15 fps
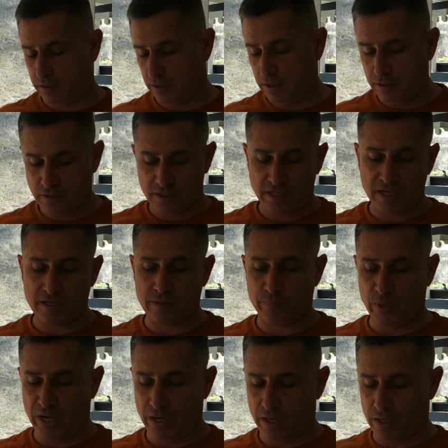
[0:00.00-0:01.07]
It stinked
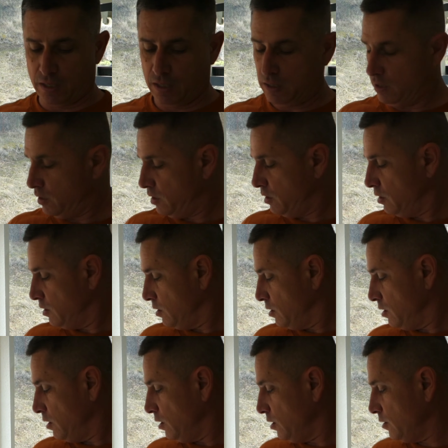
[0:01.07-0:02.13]
bad.
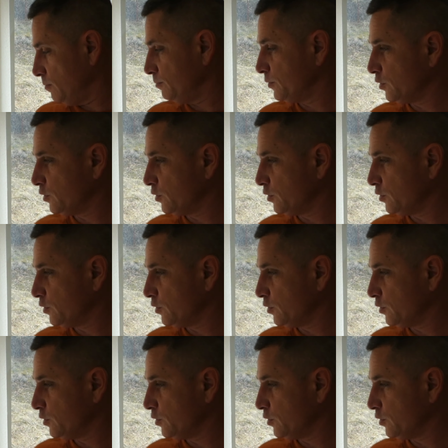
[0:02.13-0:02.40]
Um,